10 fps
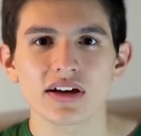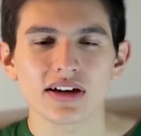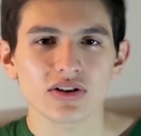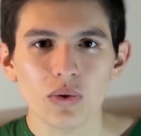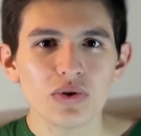
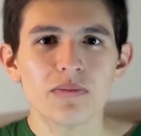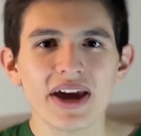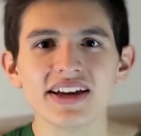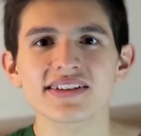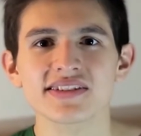A
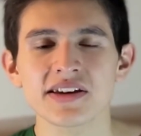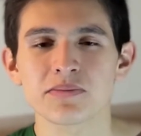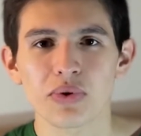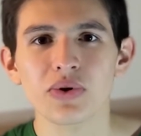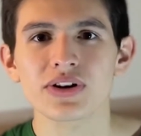cornerback is
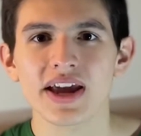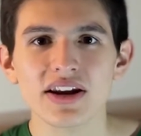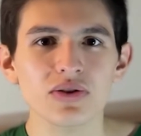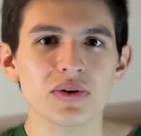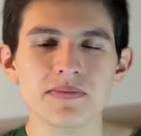important. I
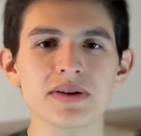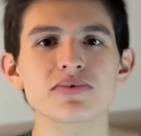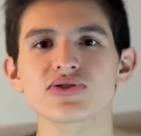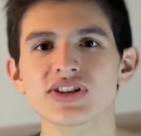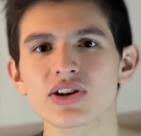don't know why
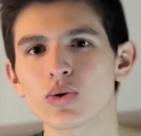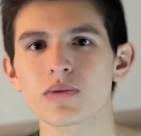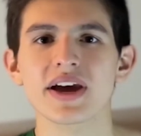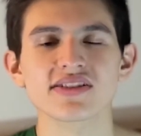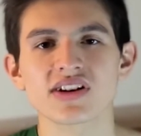people are saying
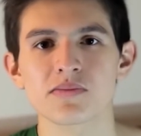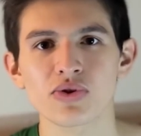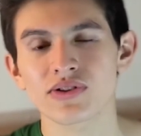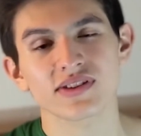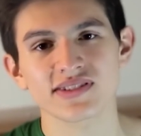cornerback's not
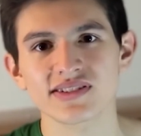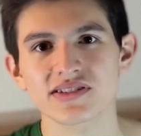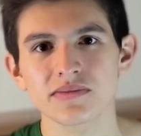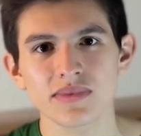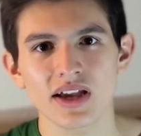important in the
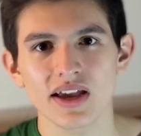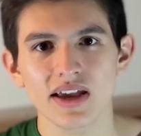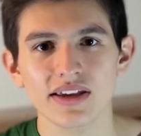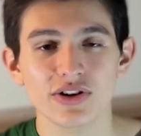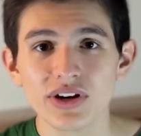system.
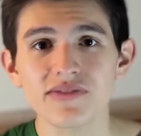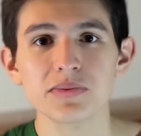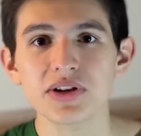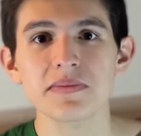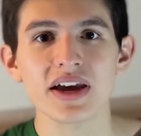You're going to have
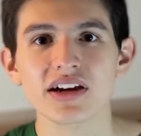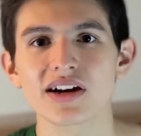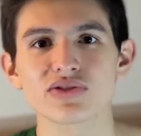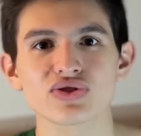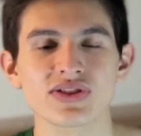to play man
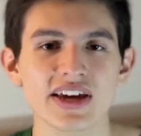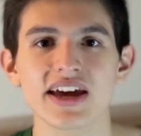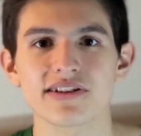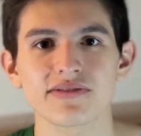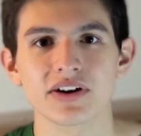coverage in the
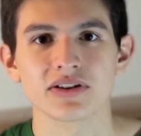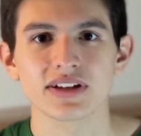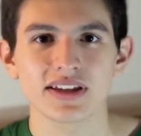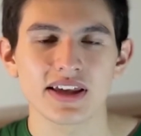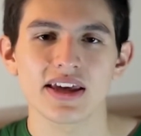NFL.
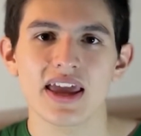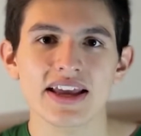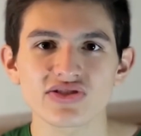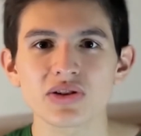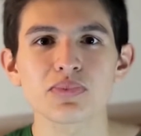
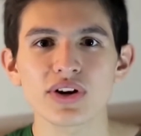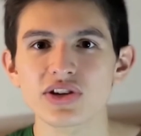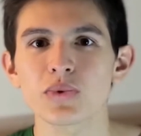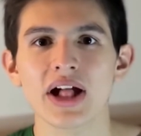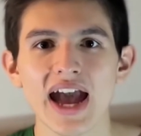At some point
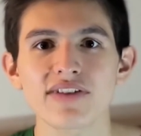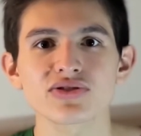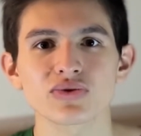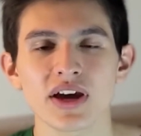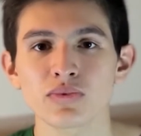you will have
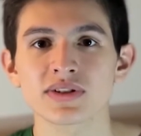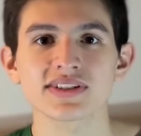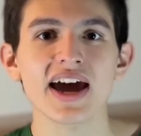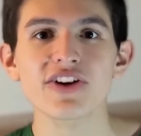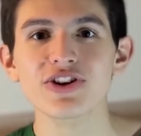to, and when
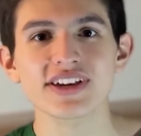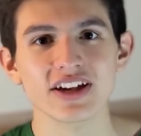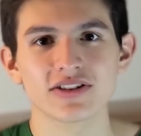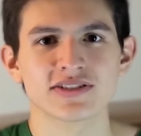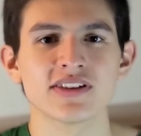Tyreek
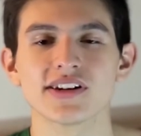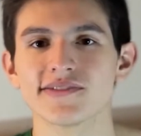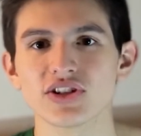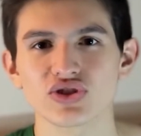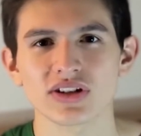Hill is in the
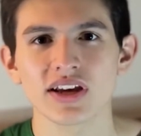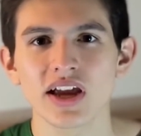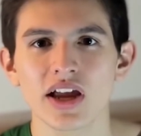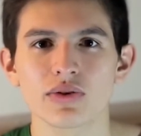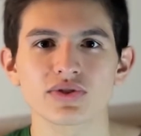division,
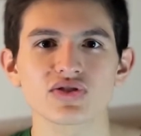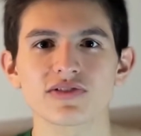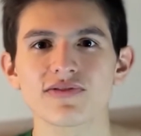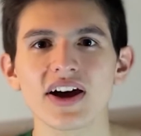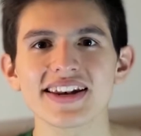when
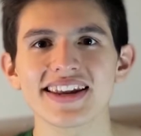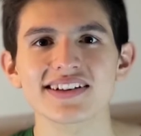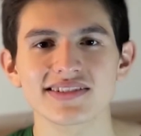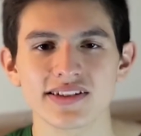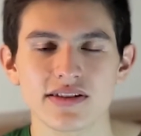Stephon
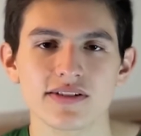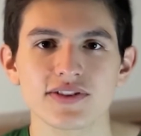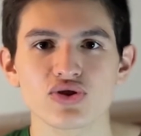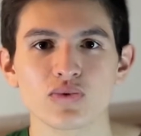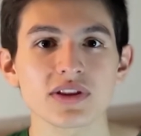Diggs is in the
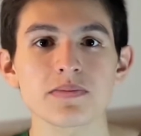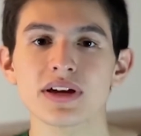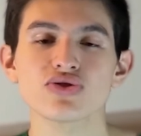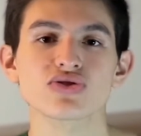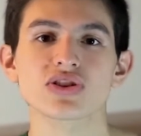division, when the
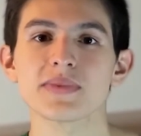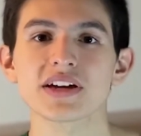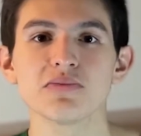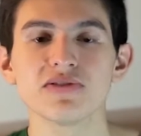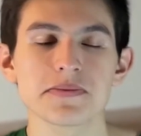Patriots could
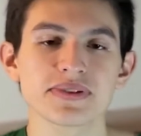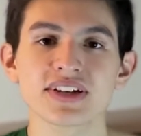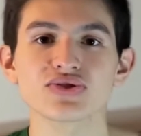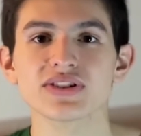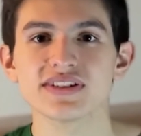make a move at
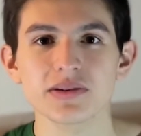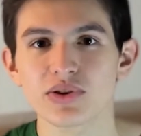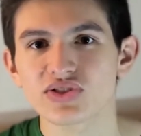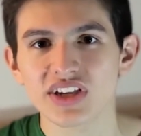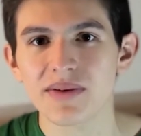potentially
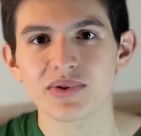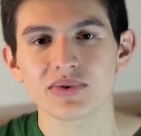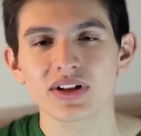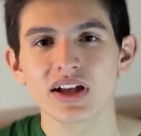Deebo Samuel,